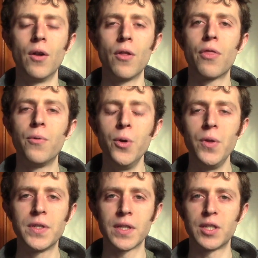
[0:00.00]
Through
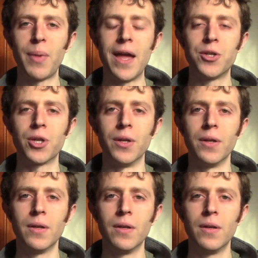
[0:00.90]
this expansion,
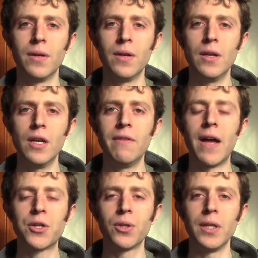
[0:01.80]

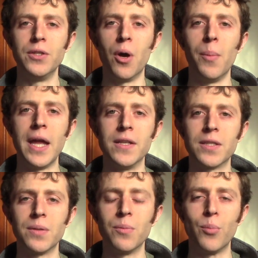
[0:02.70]
eventually
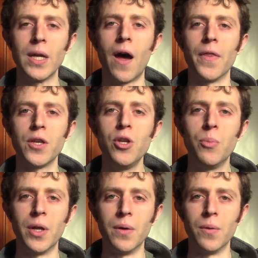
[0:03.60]
domains beyond the
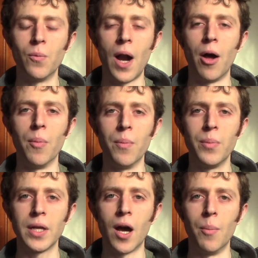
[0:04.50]
human realm
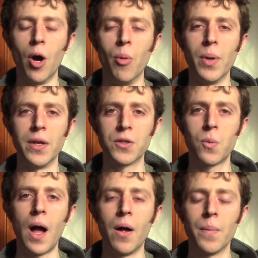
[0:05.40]
become open as
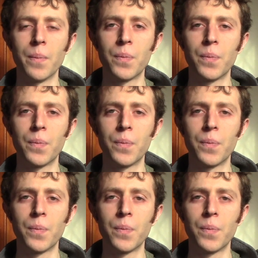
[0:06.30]
well.